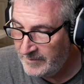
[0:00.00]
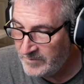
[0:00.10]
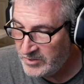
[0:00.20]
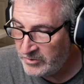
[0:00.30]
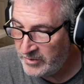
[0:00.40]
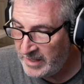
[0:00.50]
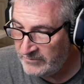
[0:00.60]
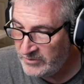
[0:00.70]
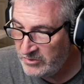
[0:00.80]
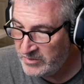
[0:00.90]
So you have
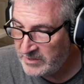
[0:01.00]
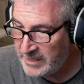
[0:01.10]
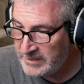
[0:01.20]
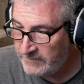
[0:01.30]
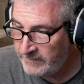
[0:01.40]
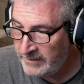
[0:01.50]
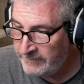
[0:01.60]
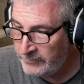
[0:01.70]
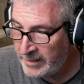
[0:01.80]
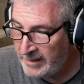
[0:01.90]
2 slots free
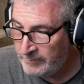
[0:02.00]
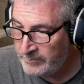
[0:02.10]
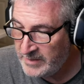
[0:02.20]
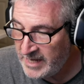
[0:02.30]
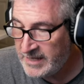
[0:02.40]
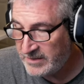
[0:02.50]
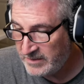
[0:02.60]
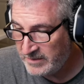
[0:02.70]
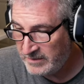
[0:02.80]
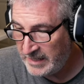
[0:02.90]
for RAM.
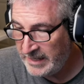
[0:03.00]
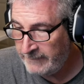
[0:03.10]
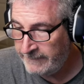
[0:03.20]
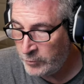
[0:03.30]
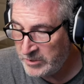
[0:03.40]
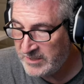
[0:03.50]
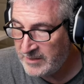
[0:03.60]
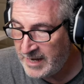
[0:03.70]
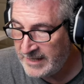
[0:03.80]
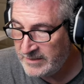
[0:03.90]
Yes, I have 4
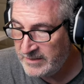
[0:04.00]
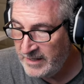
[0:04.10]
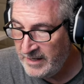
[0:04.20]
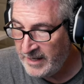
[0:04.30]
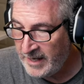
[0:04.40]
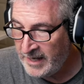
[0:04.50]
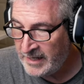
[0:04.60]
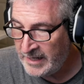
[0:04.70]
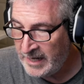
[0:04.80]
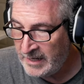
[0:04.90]
slots, and
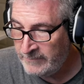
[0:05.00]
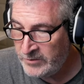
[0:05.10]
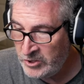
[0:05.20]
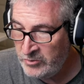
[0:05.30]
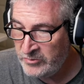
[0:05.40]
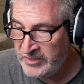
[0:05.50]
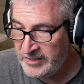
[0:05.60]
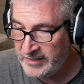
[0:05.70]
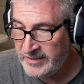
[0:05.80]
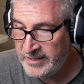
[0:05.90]
I have 2
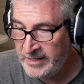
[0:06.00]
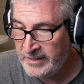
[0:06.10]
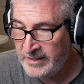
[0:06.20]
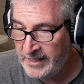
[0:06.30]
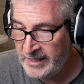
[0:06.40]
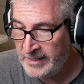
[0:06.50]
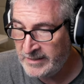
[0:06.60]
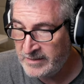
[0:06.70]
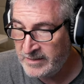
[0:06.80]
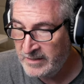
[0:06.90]
16
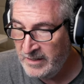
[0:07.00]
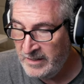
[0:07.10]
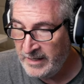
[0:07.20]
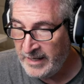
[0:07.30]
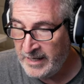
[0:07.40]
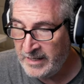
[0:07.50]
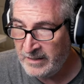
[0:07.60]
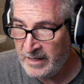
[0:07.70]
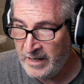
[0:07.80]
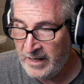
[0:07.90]
gigs, in
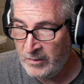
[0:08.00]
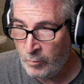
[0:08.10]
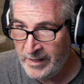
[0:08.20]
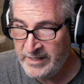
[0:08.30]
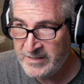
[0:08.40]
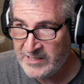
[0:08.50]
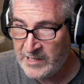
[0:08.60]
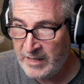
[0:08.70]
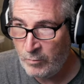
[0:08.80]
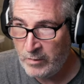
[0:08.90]
one in
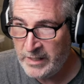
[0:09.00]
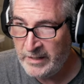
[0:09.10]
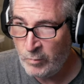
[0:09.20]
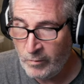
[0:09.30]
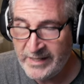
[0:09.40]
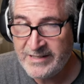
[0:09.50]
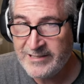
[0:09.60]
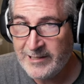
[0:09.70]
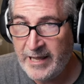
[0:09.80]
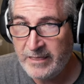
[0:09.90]
slot 1, one in
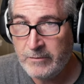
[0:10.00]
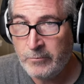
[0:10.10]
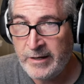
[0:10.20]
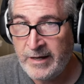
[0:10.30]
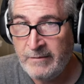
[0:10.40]
slot 3.